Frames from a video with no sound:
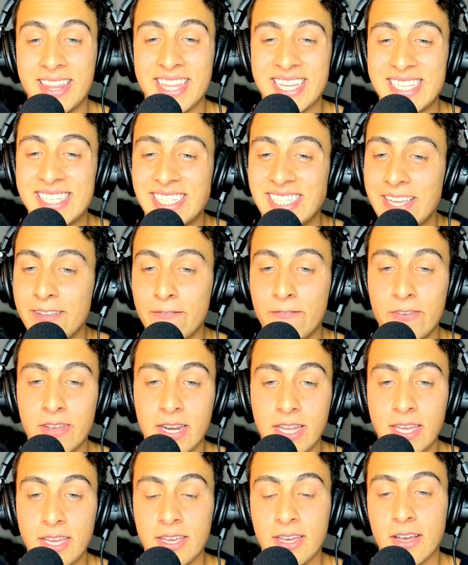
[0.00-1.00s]
in the
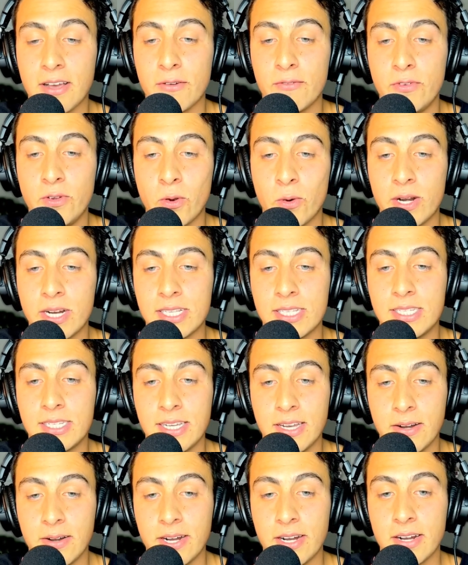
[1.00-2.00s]
symphony of your
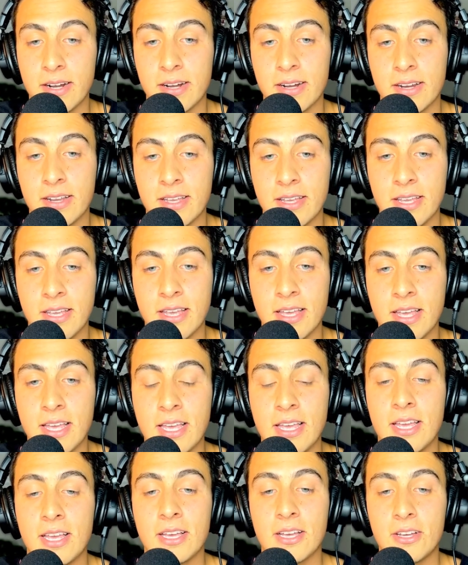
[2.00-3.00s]
interior.
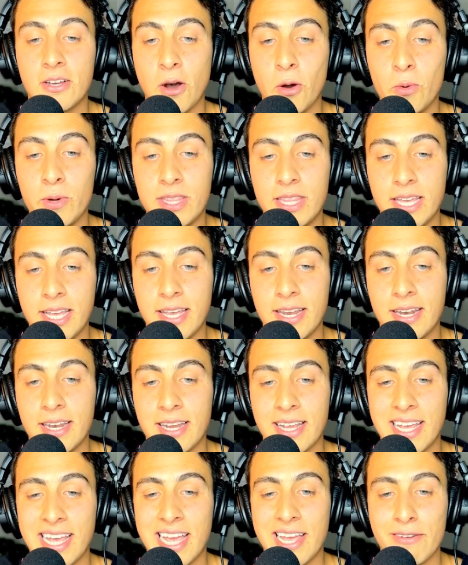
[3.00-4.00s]
Go
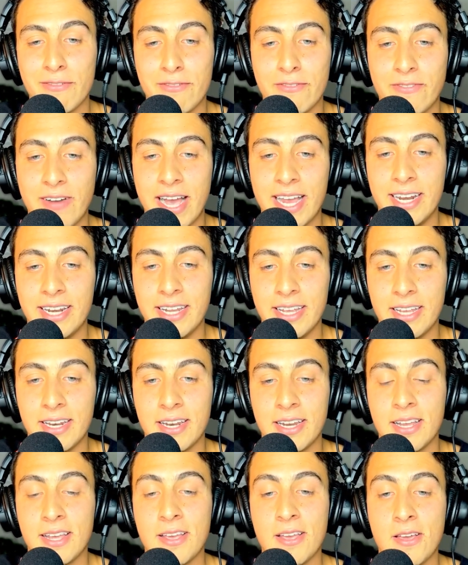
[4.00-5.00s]
within and find it.
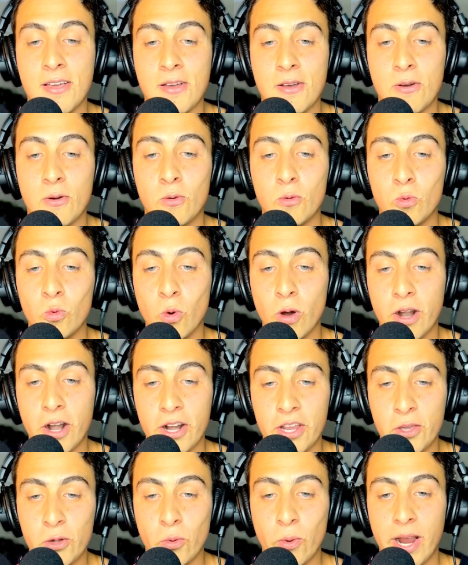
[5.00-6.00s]
What
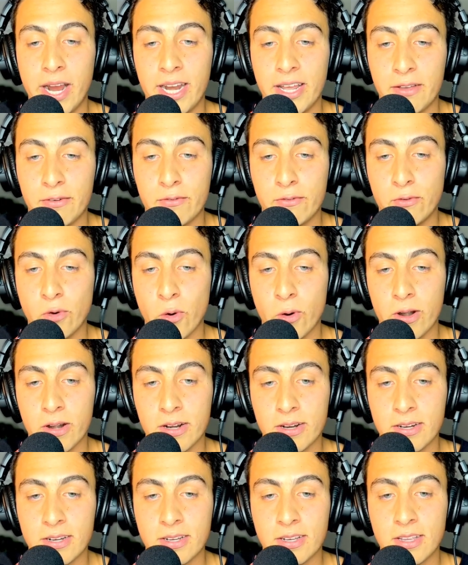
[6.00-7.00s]
are you waiting
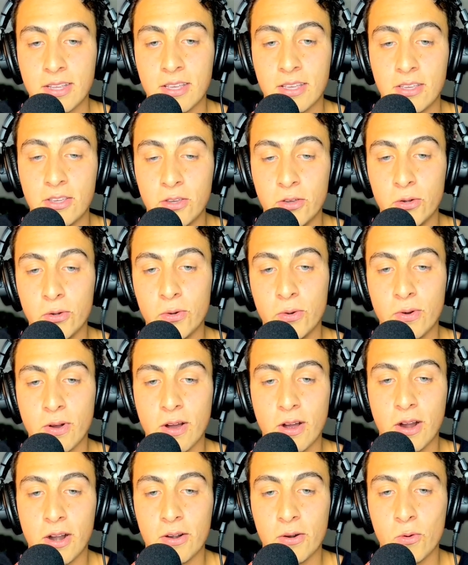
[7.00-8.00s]
for? You
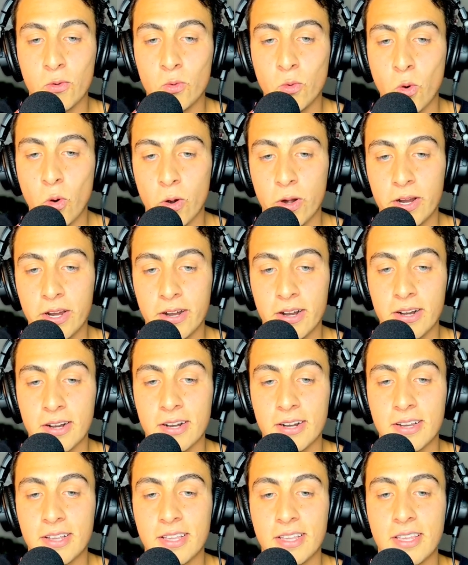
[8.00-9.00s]
are a
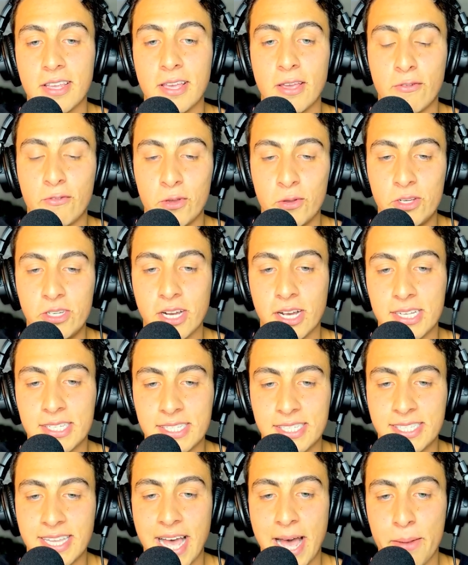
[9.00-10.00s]
warrior if you
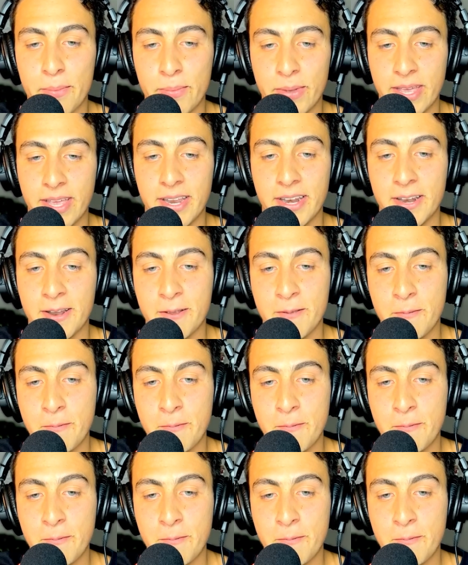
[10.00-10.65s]
just tap in.